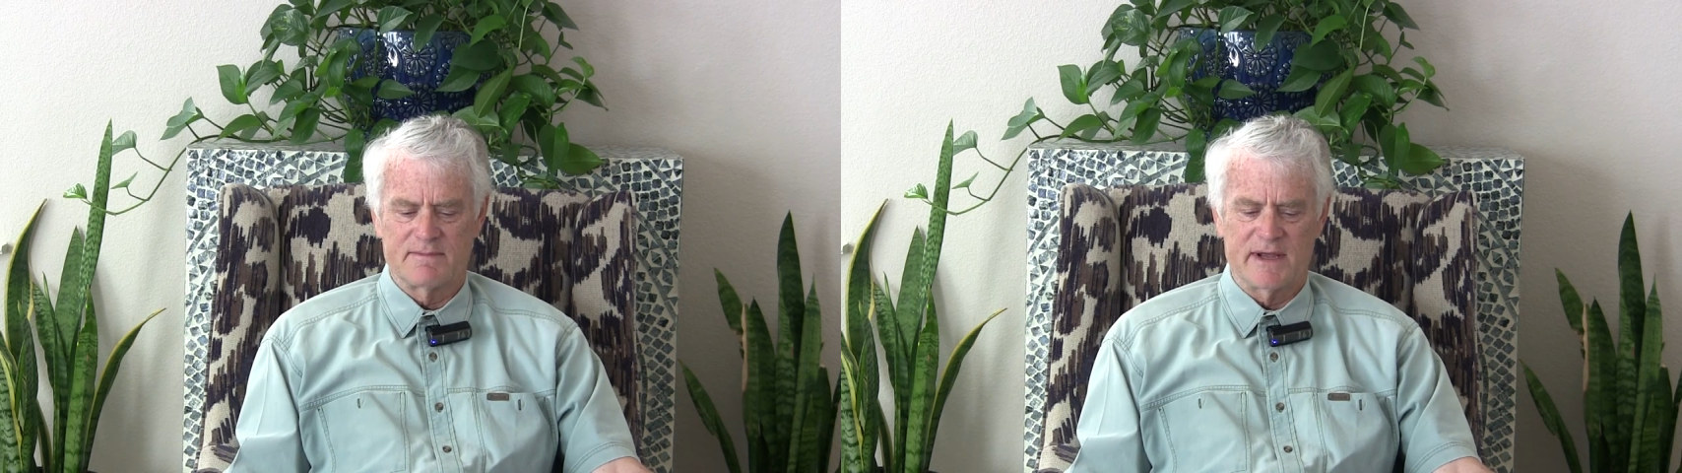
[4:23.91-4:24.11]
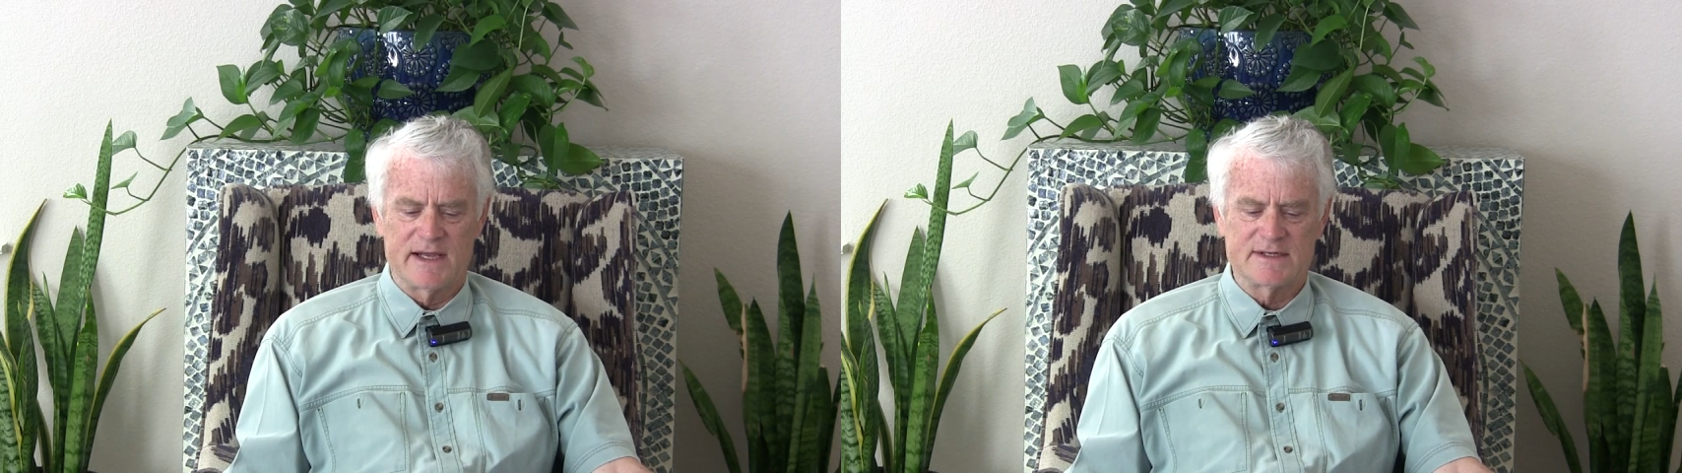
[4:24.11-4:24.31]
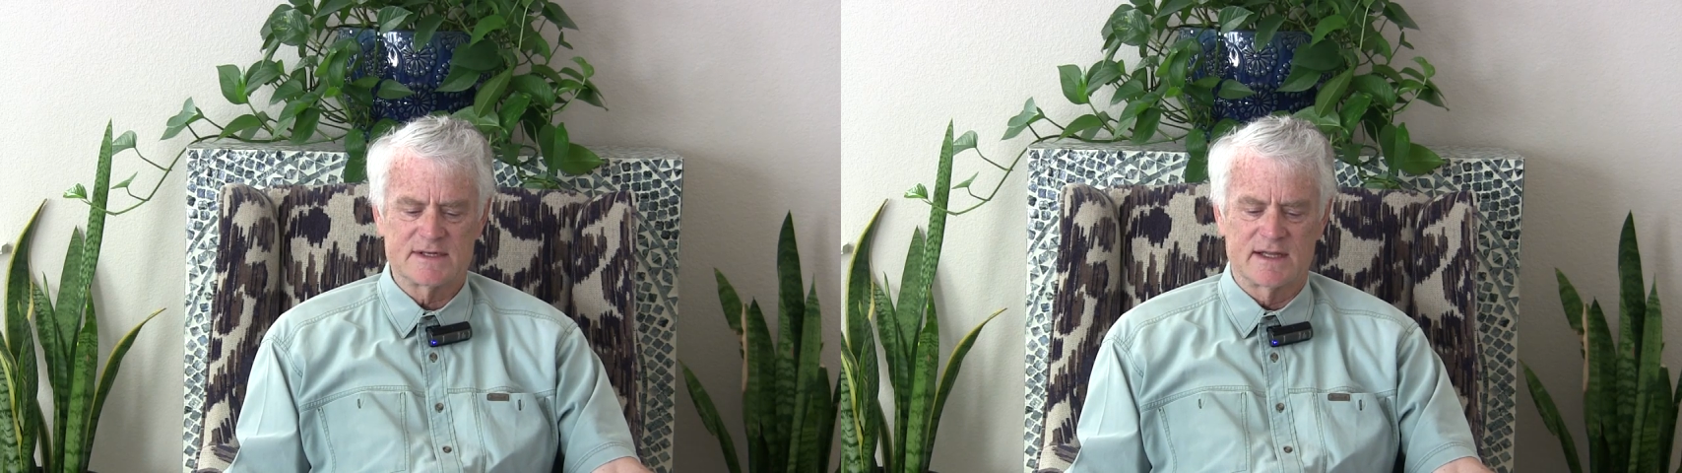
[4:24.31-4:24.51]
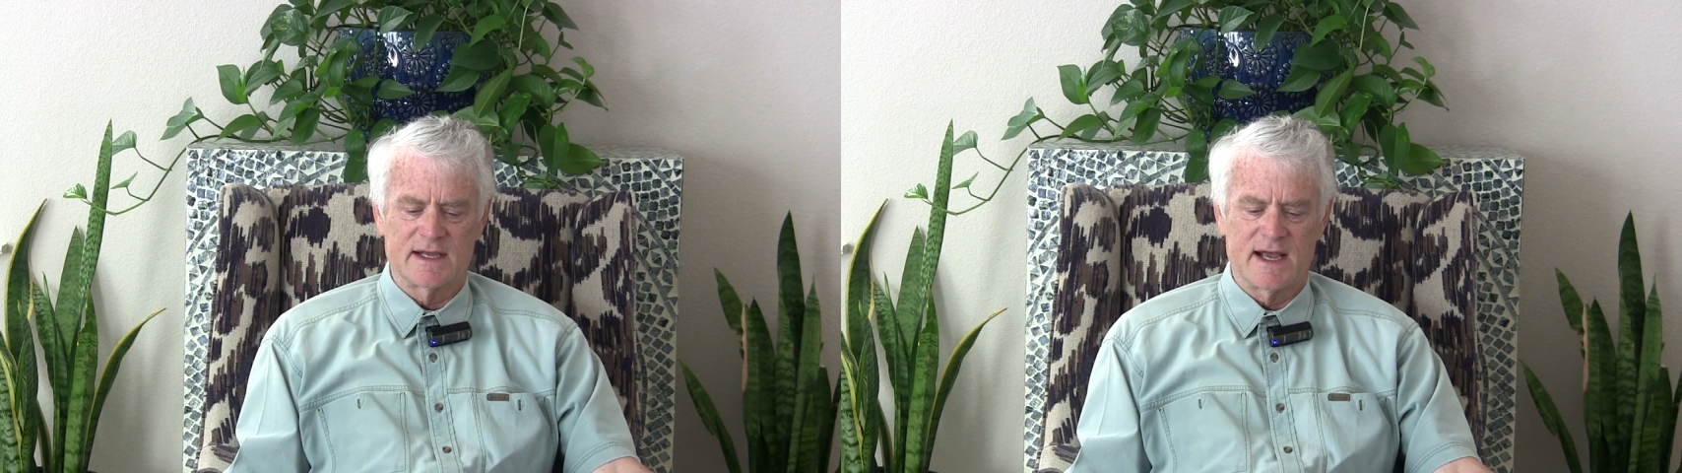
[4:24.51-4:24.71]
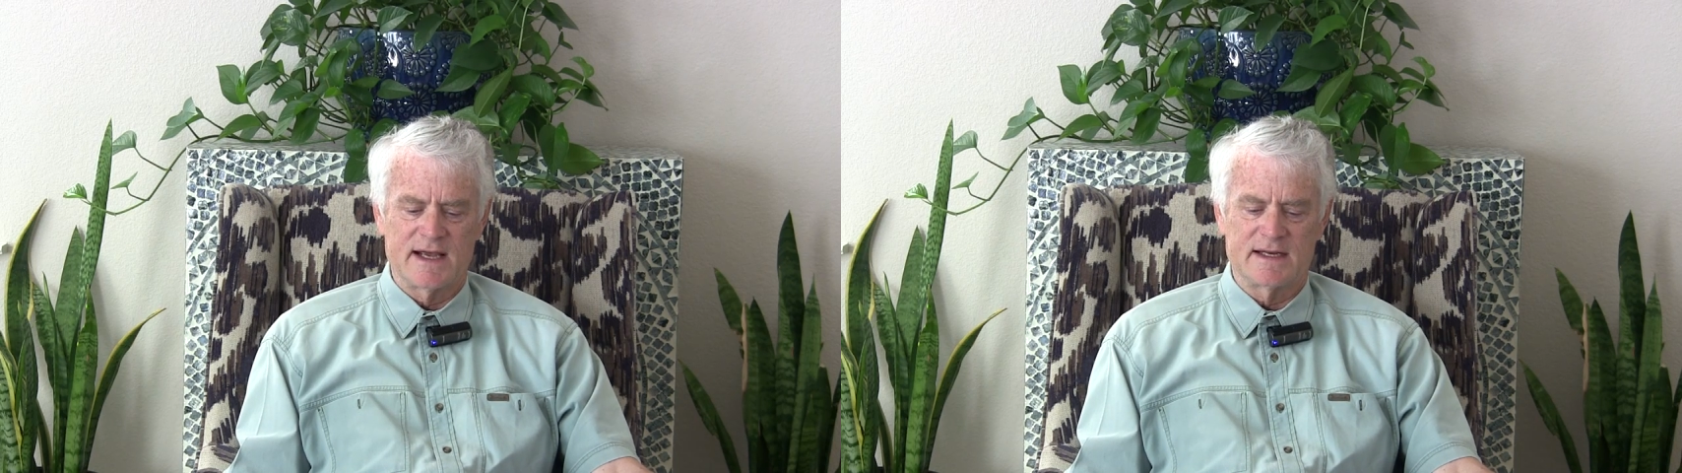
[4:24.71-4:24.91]
are based
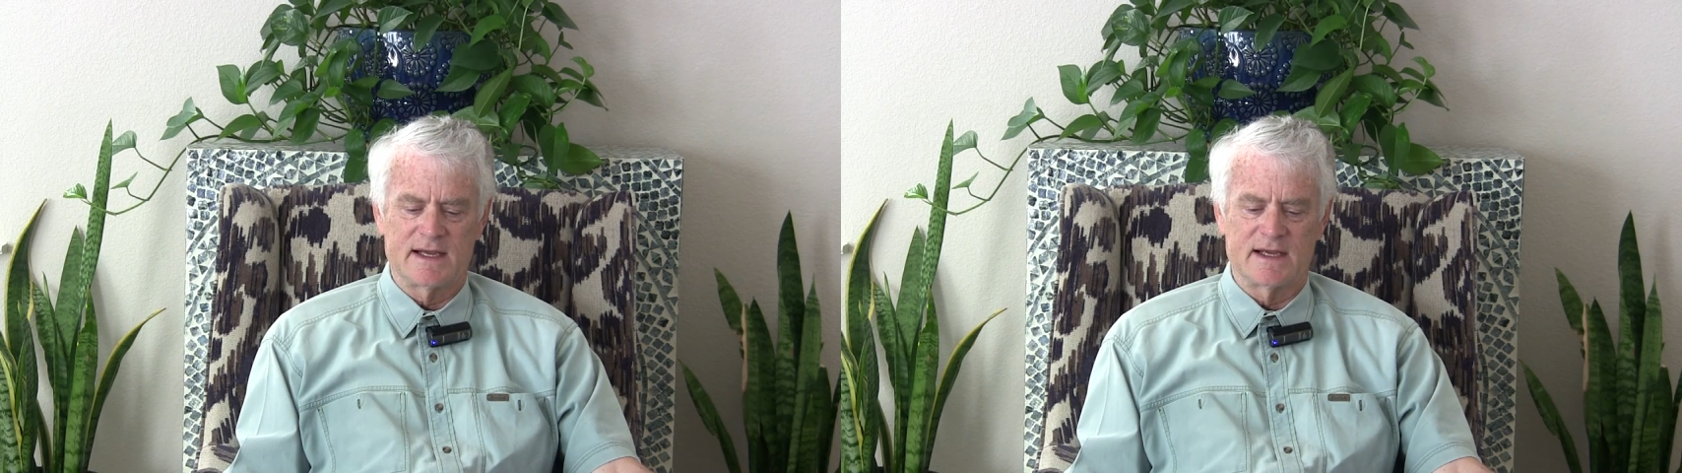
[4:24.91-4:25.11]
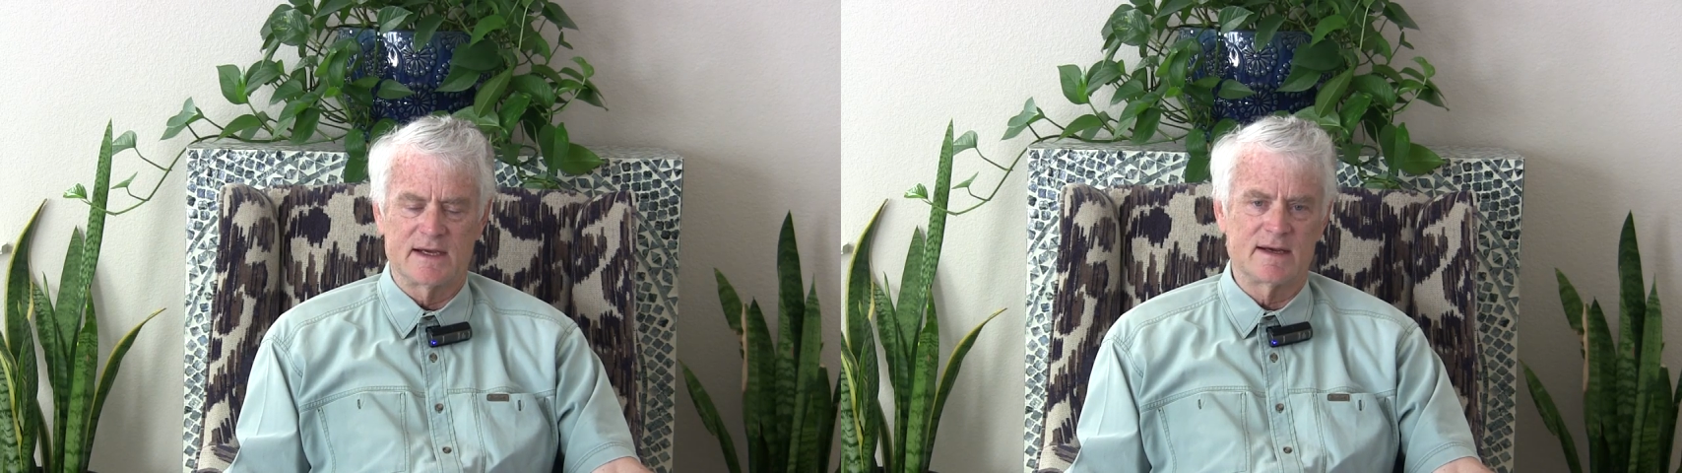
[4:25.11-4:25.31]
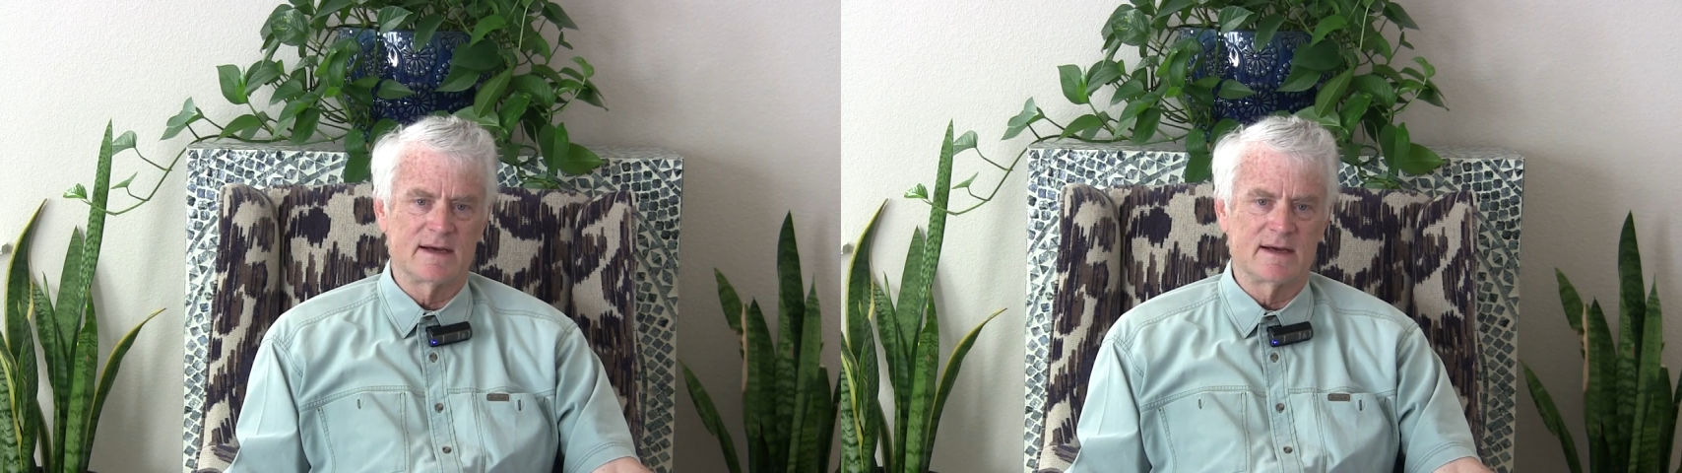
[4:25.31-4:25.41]
on the idea